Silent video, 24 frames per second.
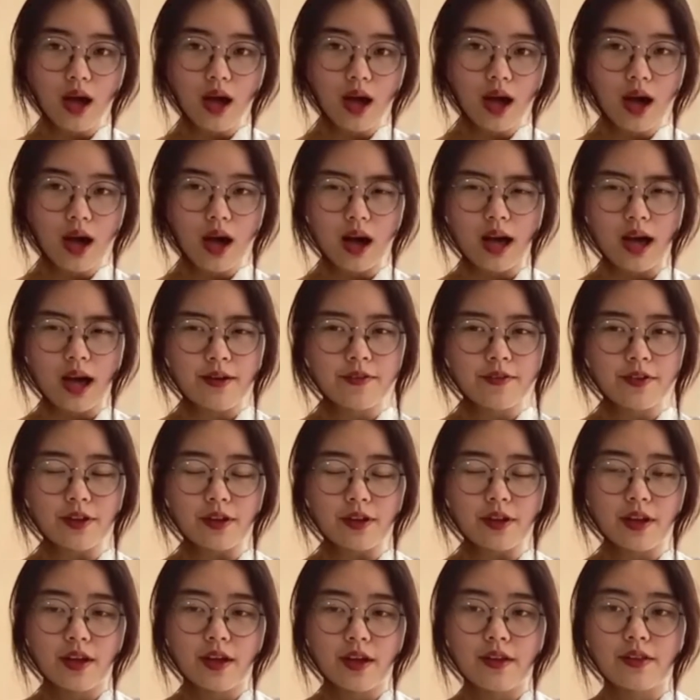However,
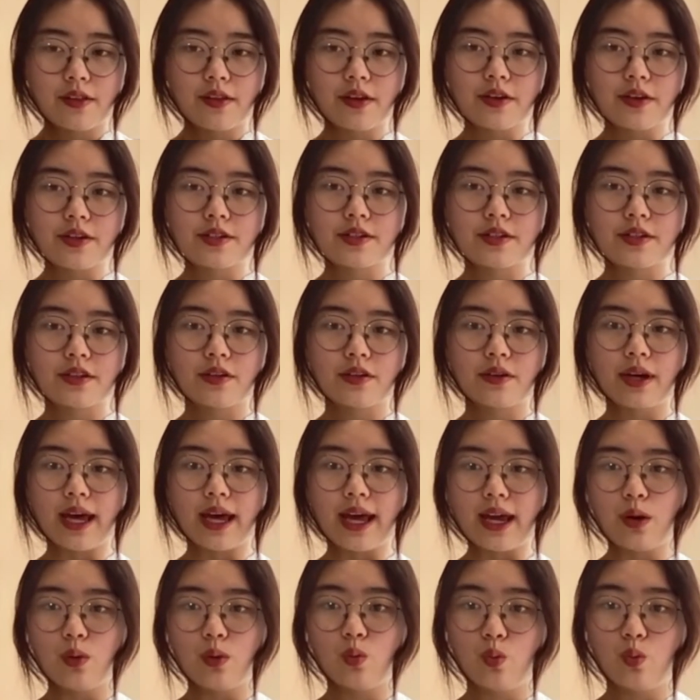there is still a
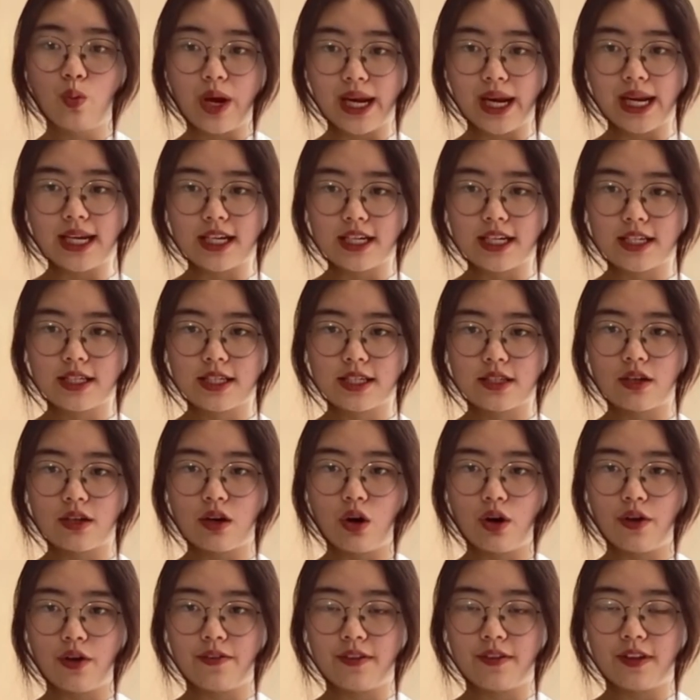weakness
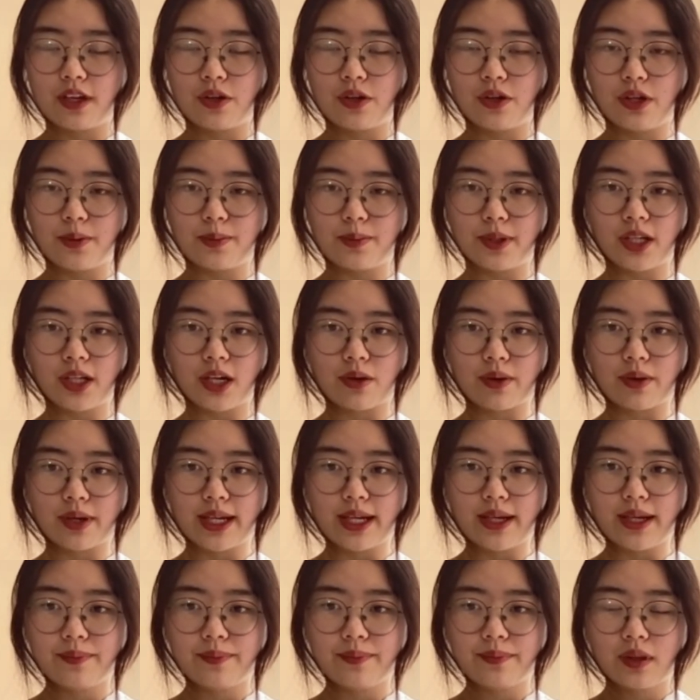of the unipolarity,
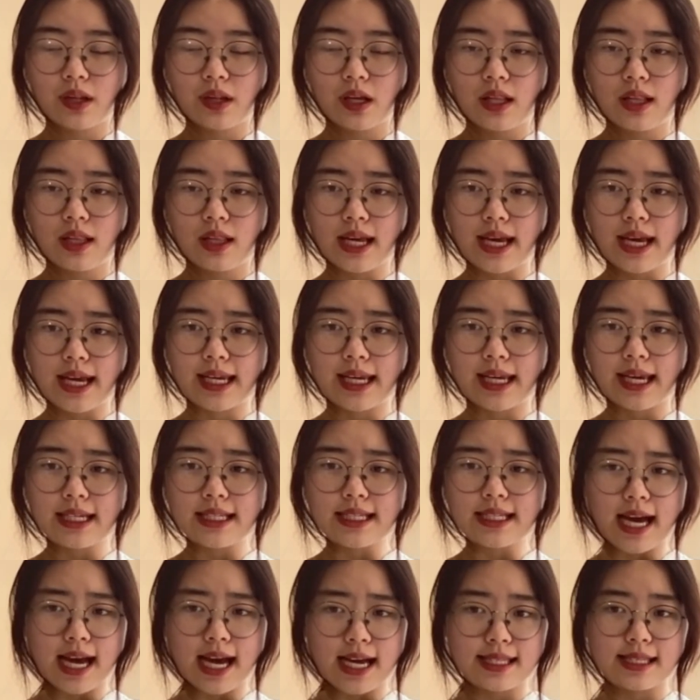like it
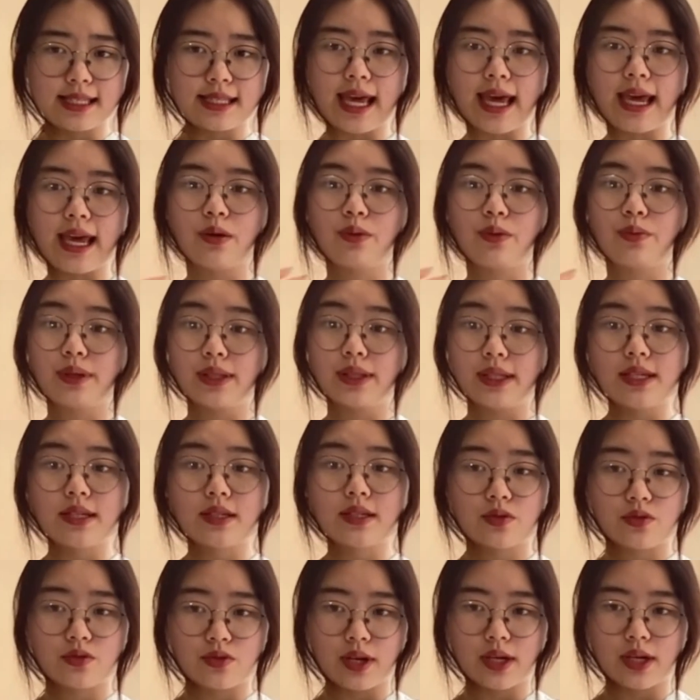has a really
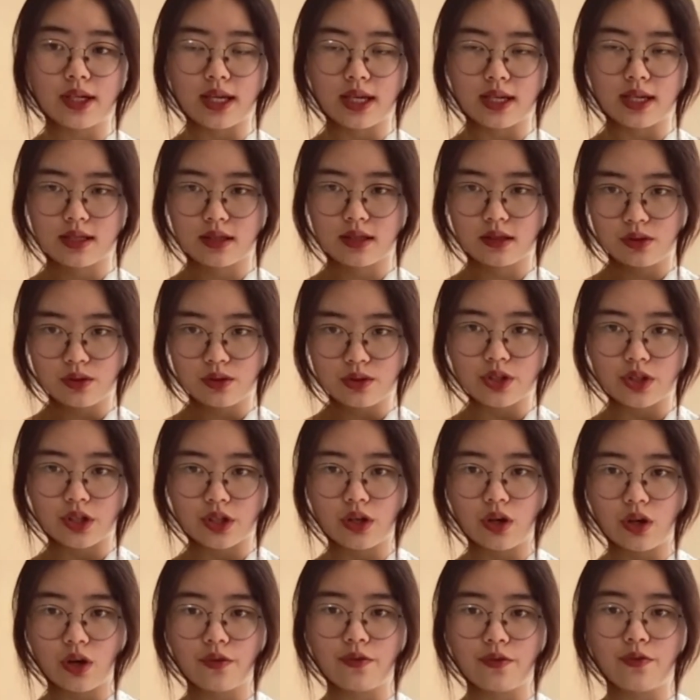strict exclusion
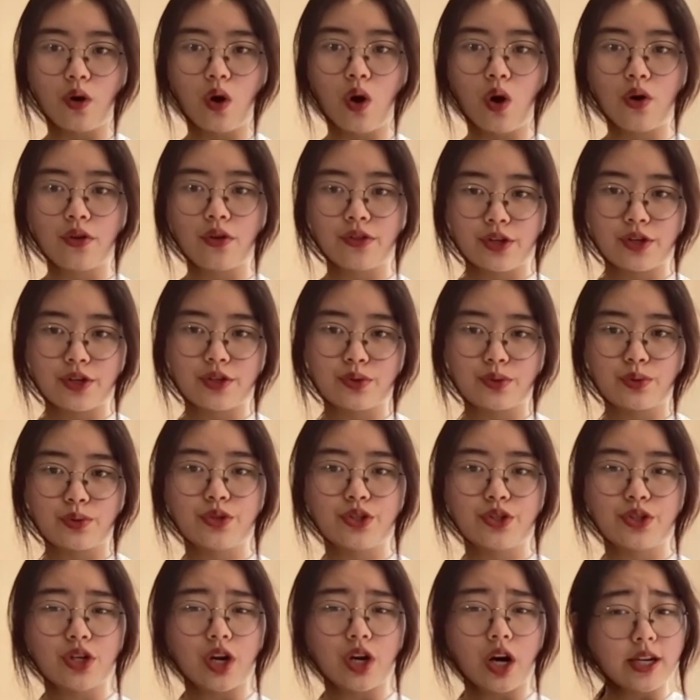of all those who do
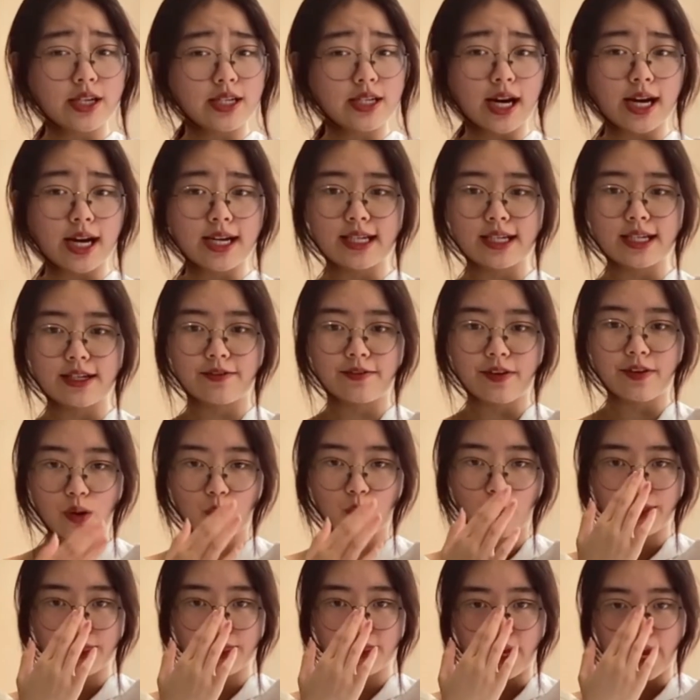not identify
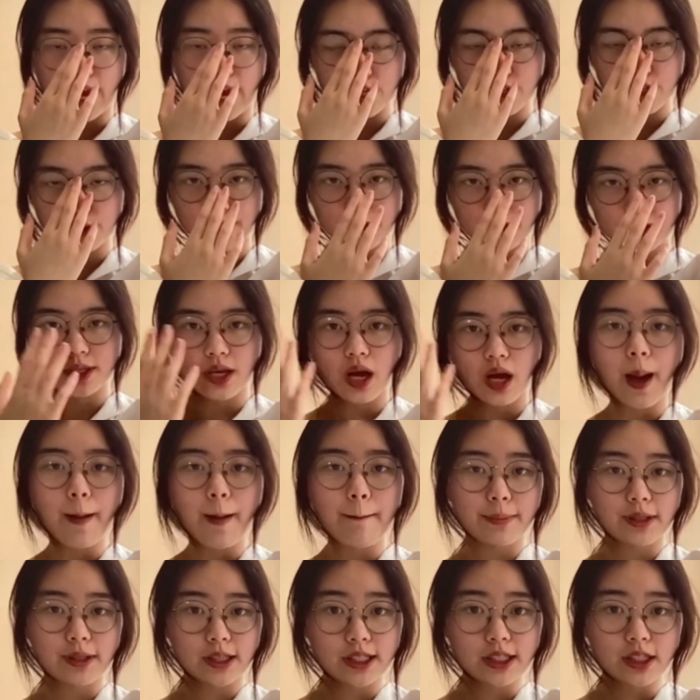with the hegemon's
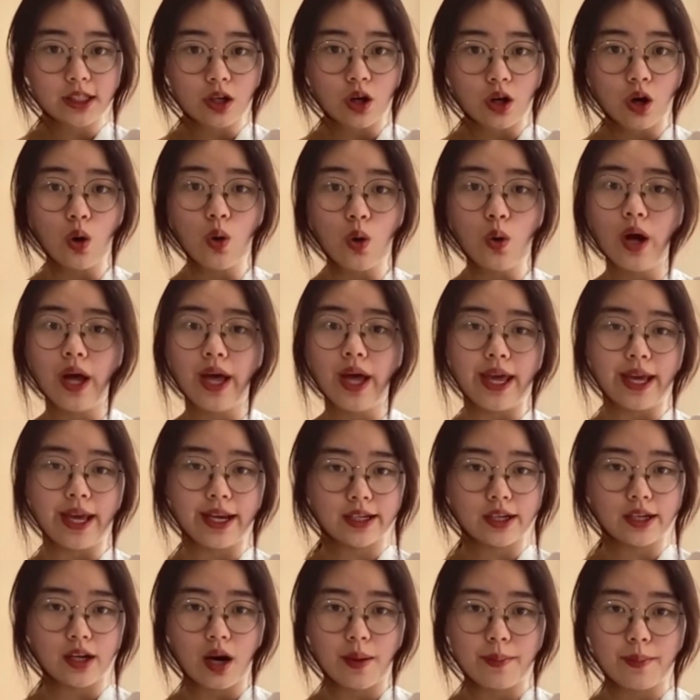political,
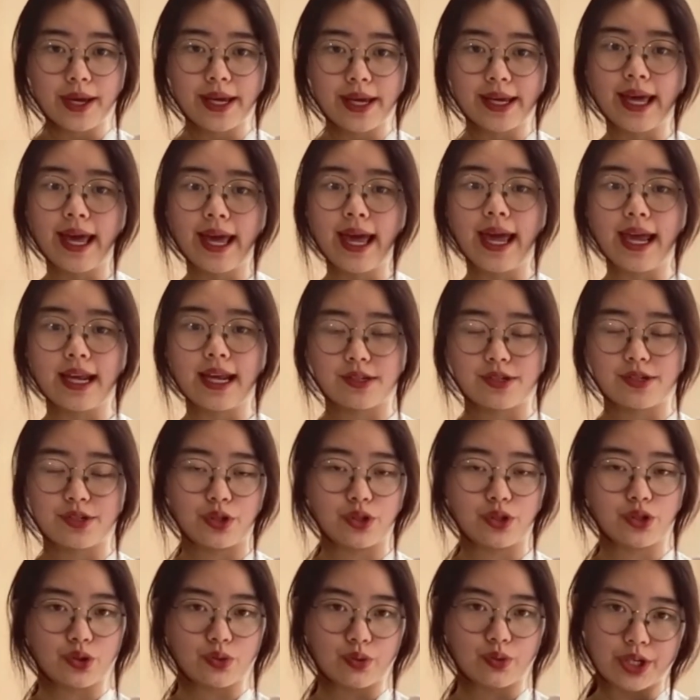economic, and
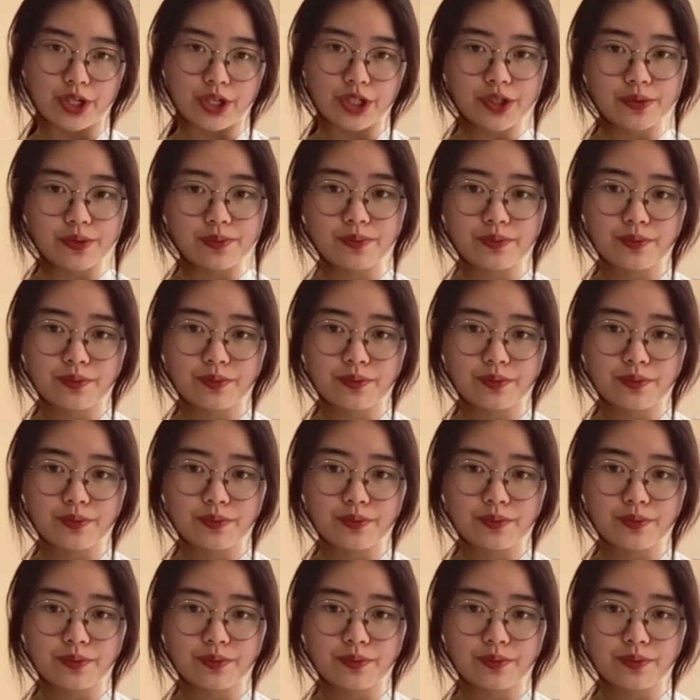social Russian.